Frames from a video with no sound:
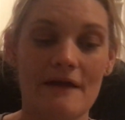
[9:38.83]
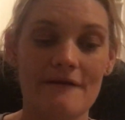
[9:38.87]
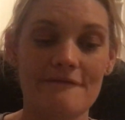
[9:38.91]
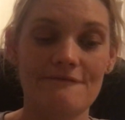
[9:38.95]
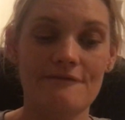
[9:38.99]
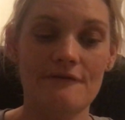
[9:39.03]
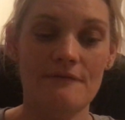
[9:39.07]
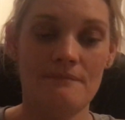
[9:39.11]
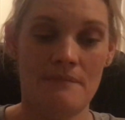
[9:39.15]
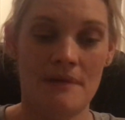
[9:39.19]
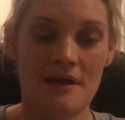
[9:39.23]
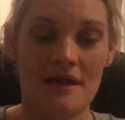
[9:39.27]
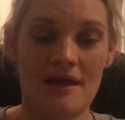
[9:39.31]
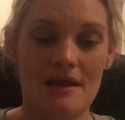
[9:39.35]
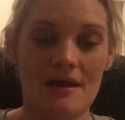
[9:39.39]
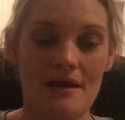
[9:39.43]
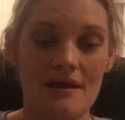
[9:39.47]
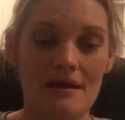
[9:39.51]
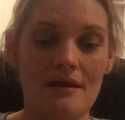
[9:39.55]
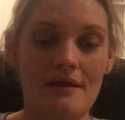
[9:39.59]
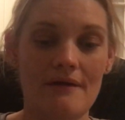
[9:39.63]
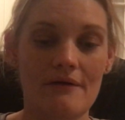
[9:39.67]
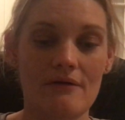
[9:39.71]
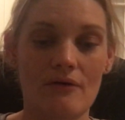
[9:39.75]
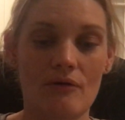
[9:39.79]
for
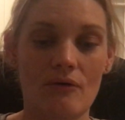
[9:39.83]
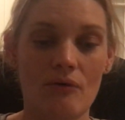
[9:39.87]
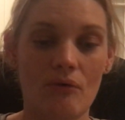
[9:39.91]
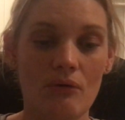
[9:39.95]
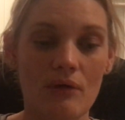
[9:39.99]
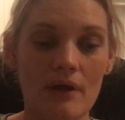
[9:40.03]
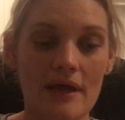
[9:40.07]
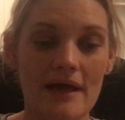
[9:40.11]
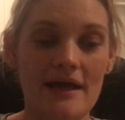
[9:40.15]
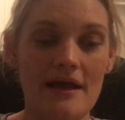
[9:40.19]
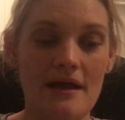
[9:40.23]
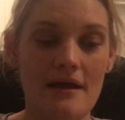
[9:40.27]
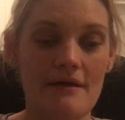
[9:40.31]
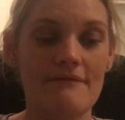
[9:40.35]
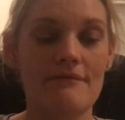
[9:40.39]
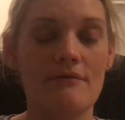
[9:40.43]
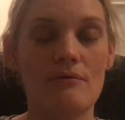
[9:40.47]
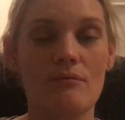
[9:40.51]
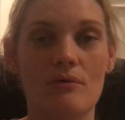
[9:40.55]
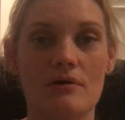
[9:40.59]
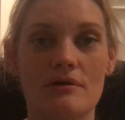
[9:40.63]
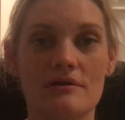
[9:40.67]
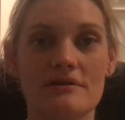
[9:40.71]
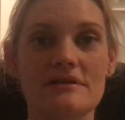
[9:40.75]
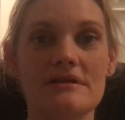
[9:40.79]
me, all I ever
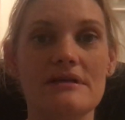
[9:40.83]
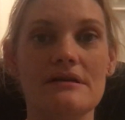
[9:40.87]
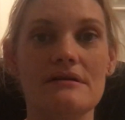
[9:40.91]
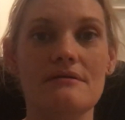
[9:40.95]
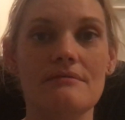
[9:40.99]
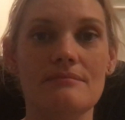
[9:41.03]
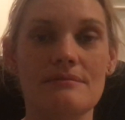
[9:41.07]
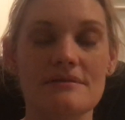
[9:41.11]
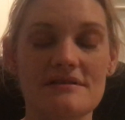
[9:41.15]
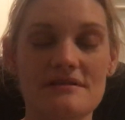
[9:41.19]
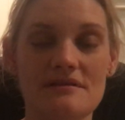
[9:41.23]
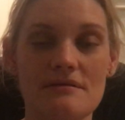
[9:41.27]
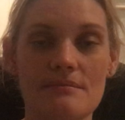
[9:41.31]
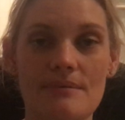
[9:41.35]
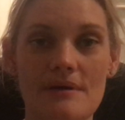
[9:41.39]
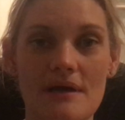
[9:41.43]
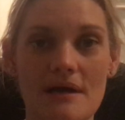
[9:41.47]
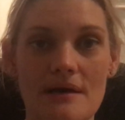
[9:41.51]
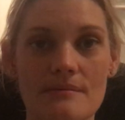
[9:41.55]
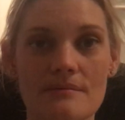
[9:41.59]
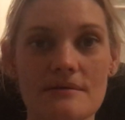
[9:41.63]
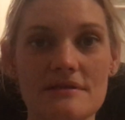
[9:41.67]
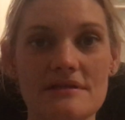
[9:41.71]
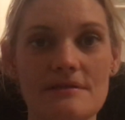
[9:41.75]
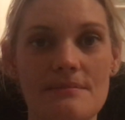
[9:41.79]
wanted was to be
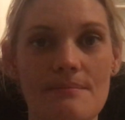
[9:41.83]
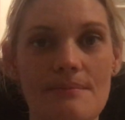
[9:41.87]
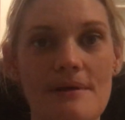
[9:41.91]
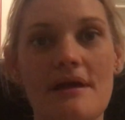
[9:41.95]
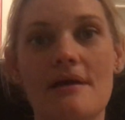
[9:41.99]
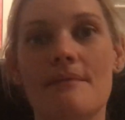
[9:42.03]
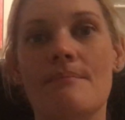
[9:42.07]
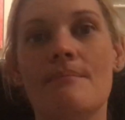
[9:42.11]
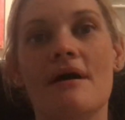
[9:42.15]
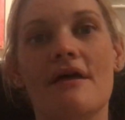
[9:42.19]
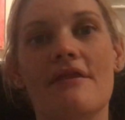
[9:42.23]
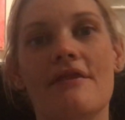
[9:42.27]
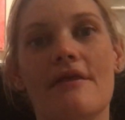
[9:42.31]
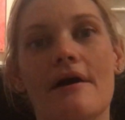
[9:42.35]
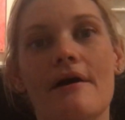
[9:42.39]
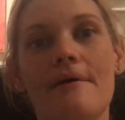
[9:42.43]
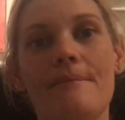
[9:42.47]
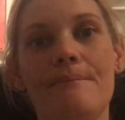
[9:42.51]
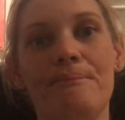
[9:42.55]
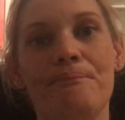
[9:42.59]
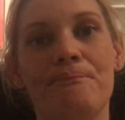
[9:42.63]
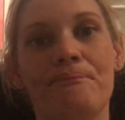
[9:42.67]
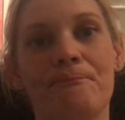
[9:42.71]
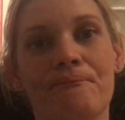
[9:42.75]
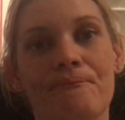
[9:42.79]
able to be a
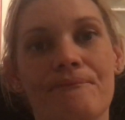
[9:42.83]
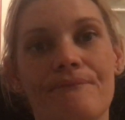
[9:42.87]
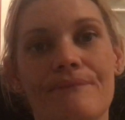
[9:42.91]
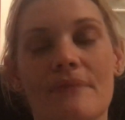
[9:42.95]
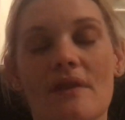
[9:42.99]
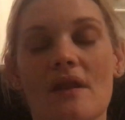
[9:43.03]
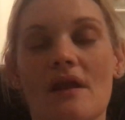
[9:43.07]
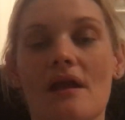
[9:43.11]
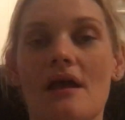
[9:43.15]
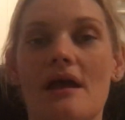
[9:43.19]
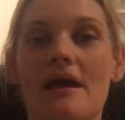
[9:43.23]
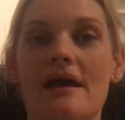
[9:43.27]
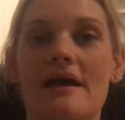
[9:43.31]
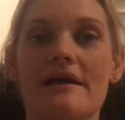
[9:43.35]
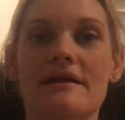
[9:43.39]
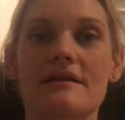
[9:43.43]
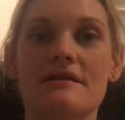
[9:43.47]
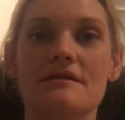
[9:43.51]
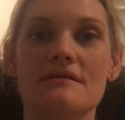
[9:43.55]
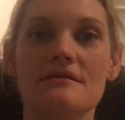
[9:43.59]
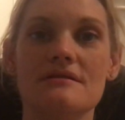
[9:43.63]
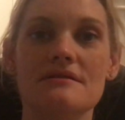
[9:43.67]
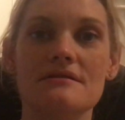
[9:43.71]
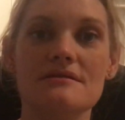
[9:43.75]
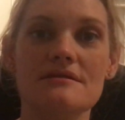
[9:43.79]
mother.
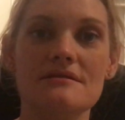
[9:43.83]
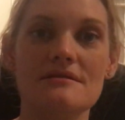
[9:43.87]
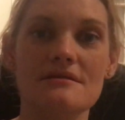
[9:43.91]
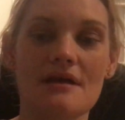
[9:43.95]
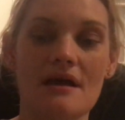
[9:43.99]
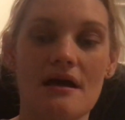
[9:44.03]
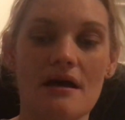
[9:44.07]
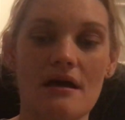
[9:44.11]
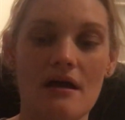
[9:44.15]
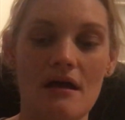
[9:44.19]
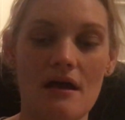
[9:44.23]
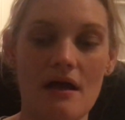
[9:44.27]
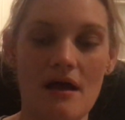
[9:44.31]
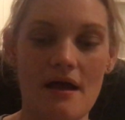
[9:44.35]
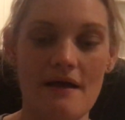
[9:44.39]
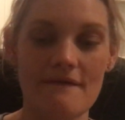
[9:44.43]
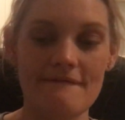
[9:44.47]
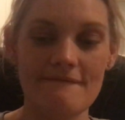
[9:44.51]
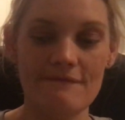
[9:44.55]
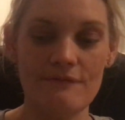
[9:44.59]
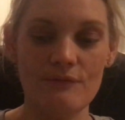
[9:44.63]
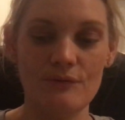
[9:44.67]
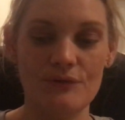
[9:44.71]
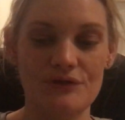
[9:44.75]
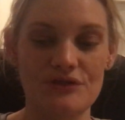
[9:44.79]
And
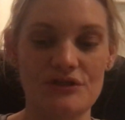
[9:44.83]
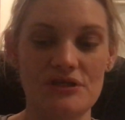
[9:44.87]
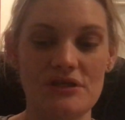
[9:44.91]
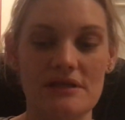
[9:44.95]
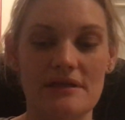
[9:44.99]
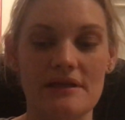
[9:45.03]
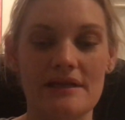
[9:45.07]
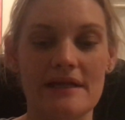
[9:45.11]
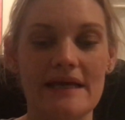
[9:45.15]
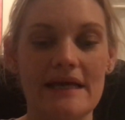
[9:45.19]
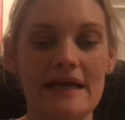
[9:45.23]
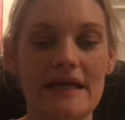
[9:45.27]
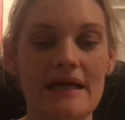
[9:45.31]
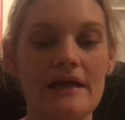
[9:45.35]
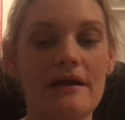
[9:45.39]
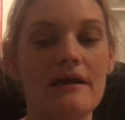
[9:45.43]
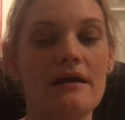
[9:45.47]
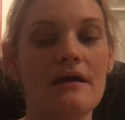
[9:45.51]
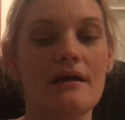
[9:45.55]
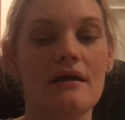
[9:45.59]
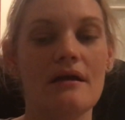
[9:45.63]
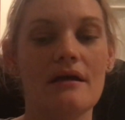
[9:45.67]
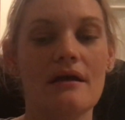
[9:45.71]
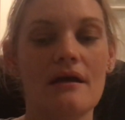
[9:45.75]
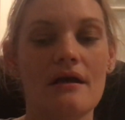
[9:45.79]
unfortunately,
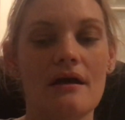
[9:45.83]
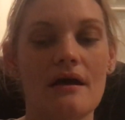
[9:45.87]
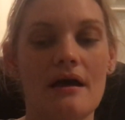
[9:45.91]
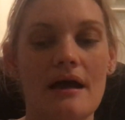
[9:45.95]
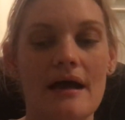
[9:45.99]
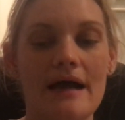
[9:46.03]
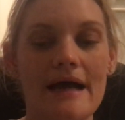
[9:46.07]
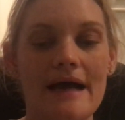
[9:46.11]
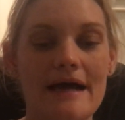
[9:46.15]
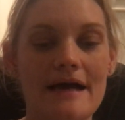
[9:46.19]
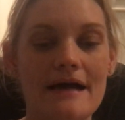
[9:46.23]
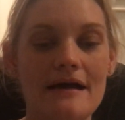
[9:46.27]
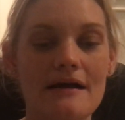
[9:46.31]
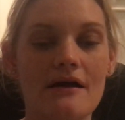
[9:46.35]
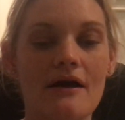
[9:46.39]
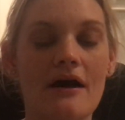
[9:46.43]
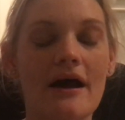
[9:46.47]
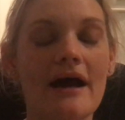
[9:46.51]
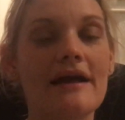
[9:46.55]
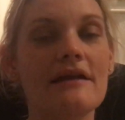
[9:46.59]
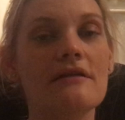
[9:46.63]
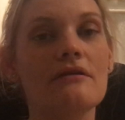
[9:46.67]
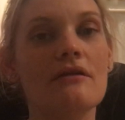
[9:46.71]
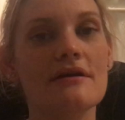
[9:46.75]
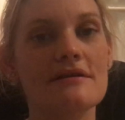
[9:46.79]

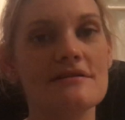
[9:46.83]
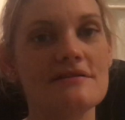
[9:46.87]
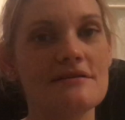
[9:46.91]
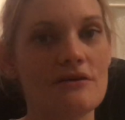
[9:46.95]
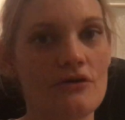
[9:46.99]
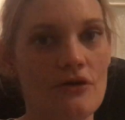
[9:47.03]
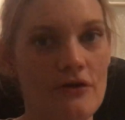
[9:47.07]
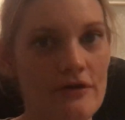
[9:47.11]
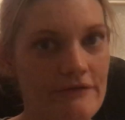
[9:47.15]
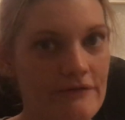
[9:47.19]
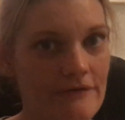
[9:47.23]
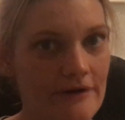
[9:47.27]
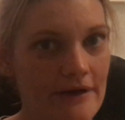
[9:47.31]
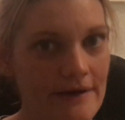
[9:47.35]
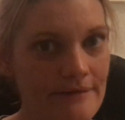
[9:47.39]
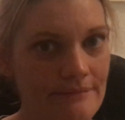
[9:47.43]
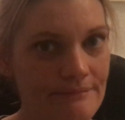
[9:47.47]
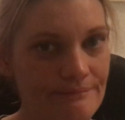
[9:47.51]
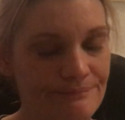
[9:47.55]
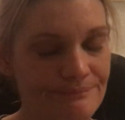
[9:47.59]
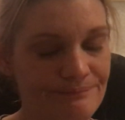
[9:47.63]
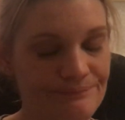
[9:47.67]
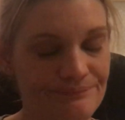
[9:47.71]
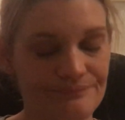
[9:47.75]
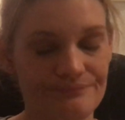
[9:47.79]
I had lost an ovary.
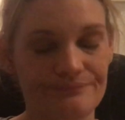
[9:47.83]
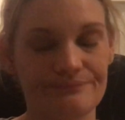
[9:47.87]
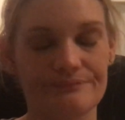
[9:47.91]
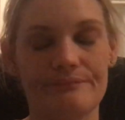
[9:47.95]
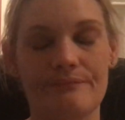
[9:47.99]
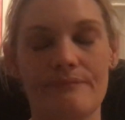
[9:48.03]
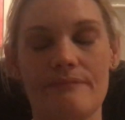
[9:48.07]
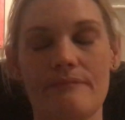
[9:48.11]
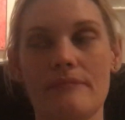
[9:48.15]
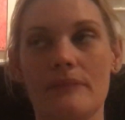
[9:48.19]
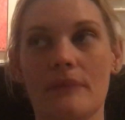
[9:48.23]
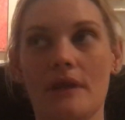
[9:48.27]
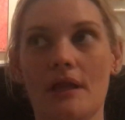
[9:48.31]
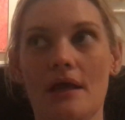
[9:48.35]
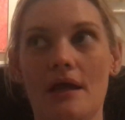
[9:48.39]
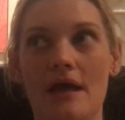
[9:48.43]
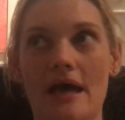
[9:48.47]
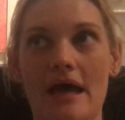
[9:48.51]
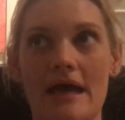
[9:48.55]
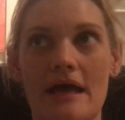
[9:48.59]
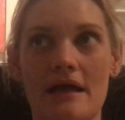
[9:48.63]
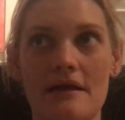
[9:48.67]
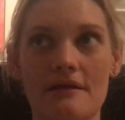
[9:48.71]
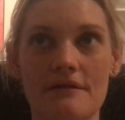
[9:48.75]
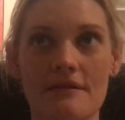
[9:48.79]

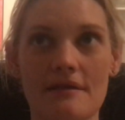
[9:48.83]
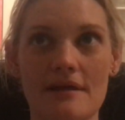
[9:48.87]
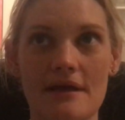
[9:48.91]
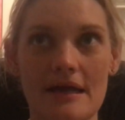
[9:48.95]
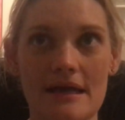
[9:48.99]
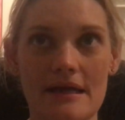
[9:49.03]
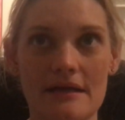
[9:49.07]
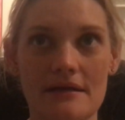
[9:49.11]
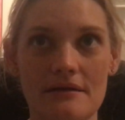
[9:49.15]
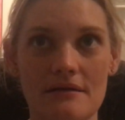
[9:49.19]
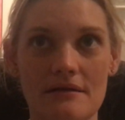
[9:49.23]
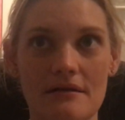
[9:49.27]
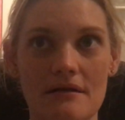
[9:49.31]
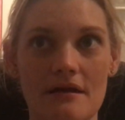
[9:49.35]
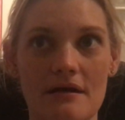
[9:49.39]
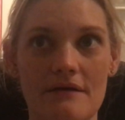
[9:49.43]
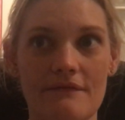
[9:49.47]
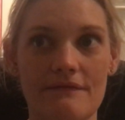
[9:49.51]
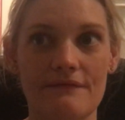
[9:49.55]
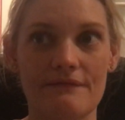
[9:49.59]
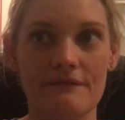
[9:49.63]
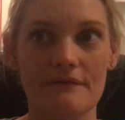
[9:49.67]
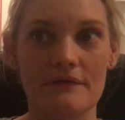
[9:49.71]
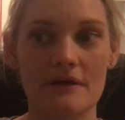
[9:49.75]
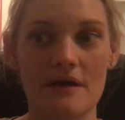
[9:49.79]
And then a
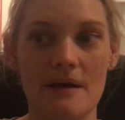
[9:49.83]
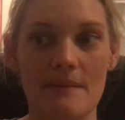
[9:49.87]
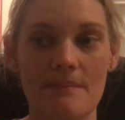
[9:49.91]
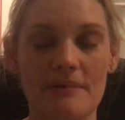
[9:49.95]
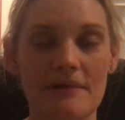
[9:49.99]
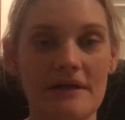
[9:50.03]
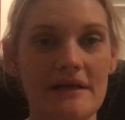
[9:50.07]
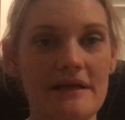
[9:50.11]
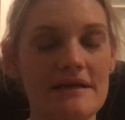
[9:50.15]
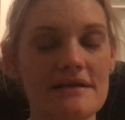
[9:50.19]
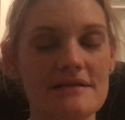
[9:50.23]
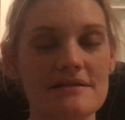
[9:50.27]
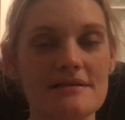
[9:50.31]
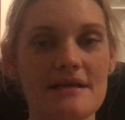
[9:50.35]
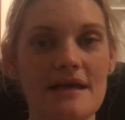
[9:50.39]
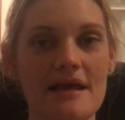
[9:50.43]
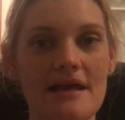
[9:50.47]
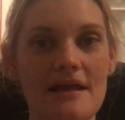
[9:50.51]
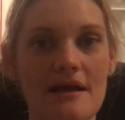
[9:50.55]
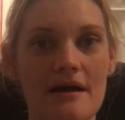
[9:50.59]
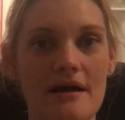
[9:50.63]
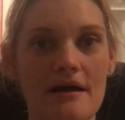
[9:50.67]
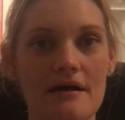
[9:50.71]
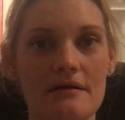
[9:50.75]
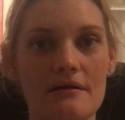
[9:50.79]
couple of years
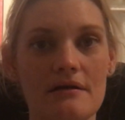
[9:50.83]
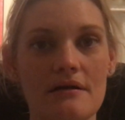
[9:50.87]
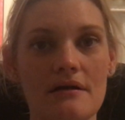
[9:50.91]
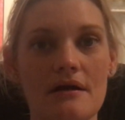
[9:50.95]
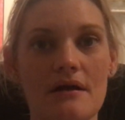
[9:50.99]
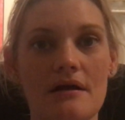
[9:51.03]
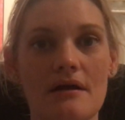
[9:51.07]
later,